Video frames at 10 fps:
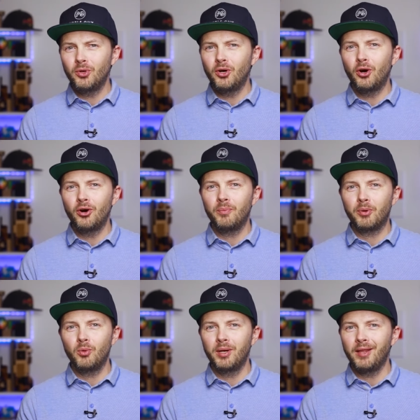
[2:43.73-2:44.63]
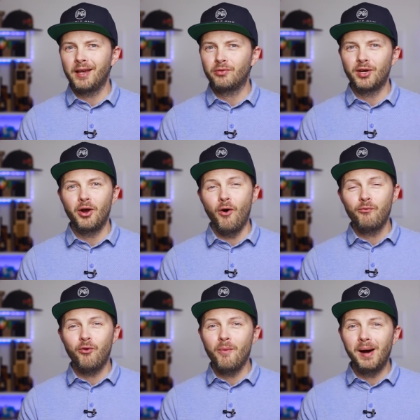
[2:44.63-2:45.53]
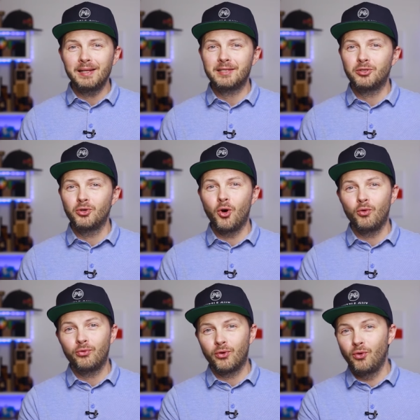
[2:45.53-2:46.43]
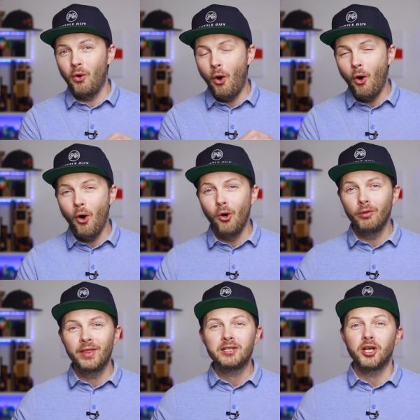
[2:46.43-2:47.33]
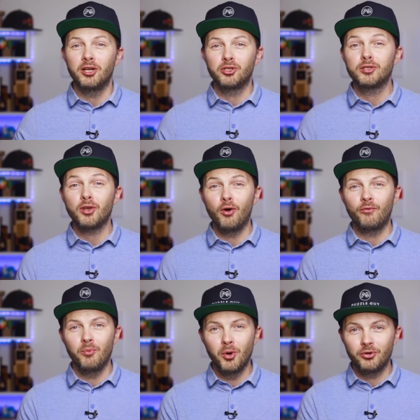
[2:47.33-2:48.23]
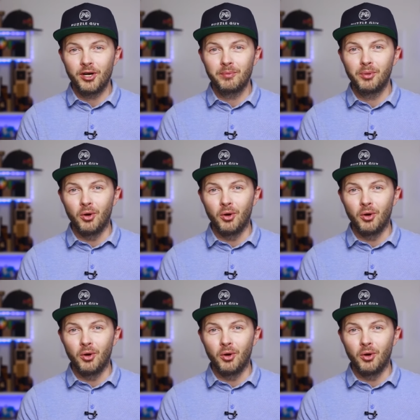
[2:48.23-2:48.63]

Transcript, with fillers: her probably like three or four months to go through all the challenges of Mondrian